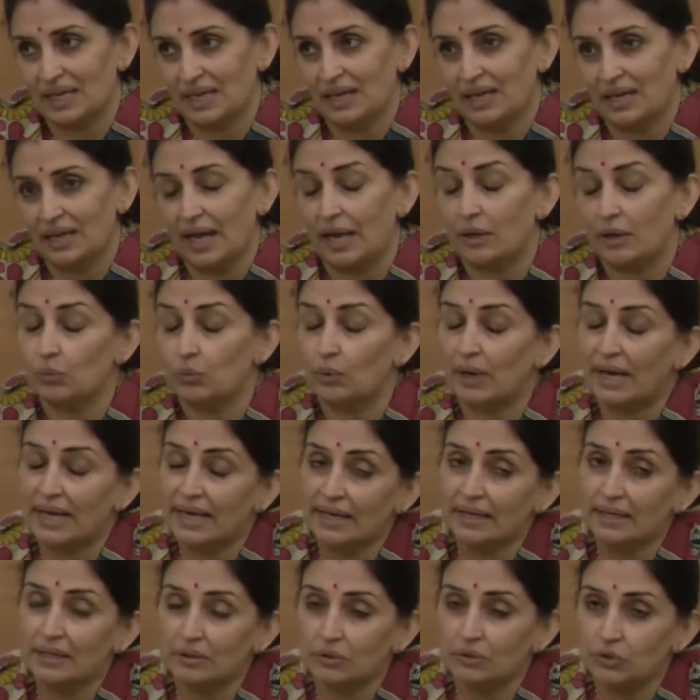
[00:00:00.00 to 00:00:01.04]
And
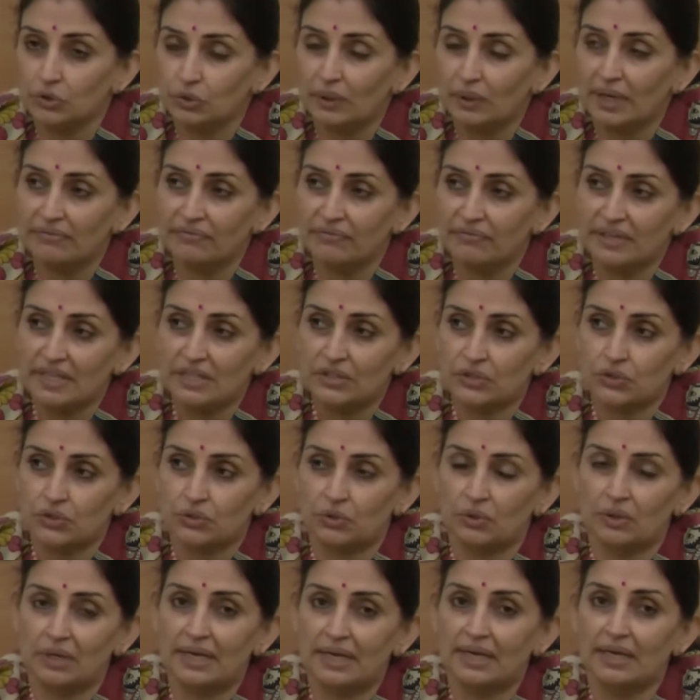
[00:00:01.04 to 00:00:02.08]
why do I feel
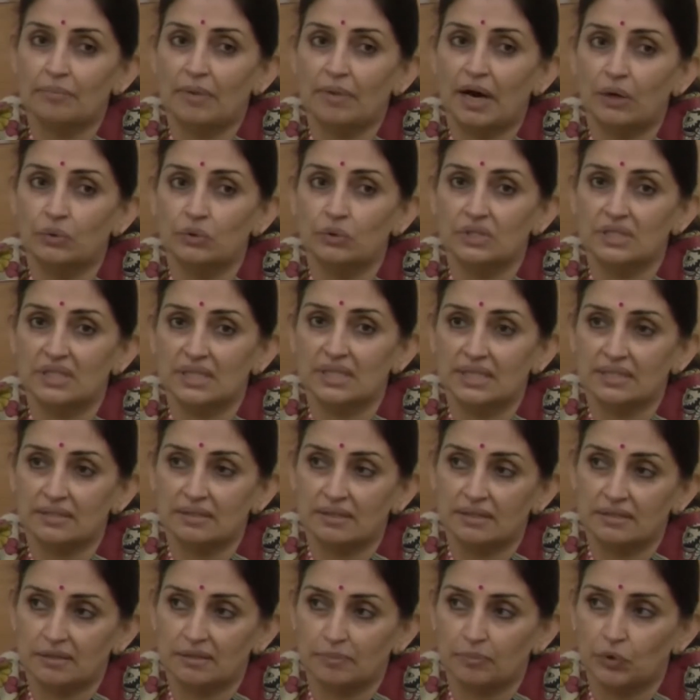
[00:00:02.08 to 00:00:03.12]
strongly about
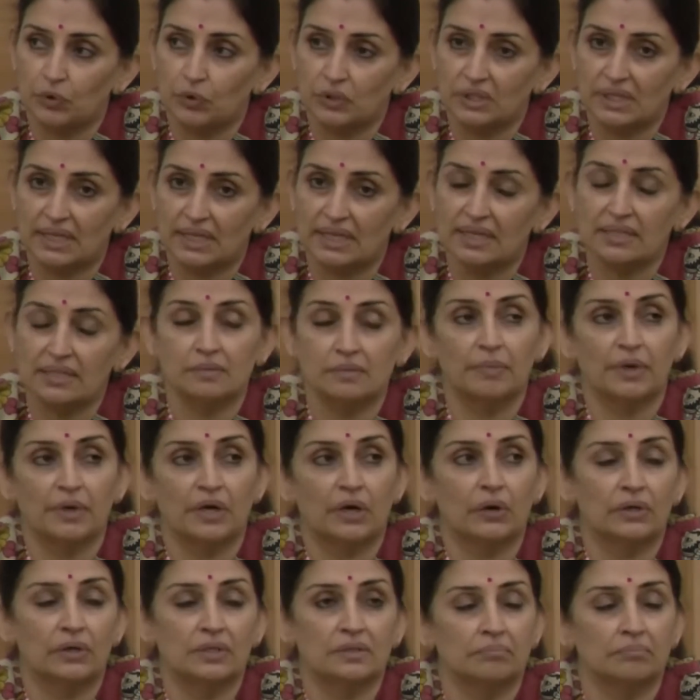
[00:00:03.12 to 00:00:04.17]
CSR support is
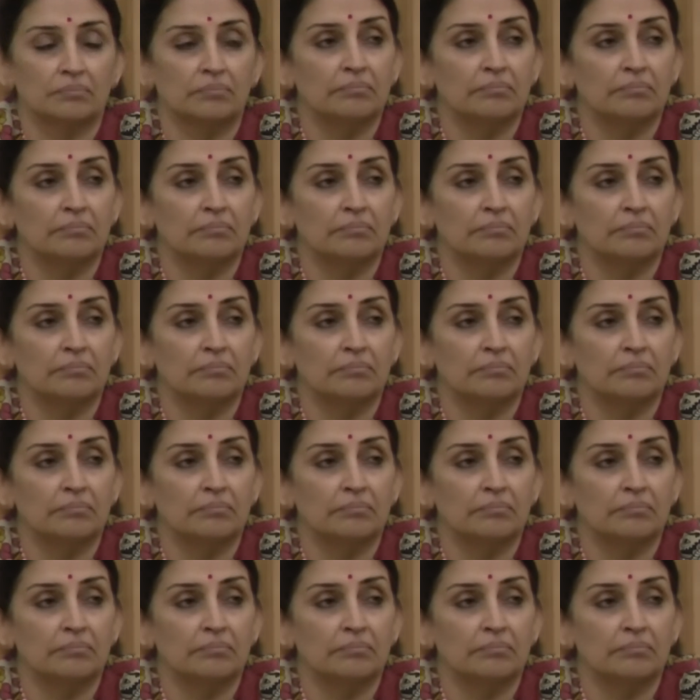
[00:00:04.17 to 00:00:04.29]
because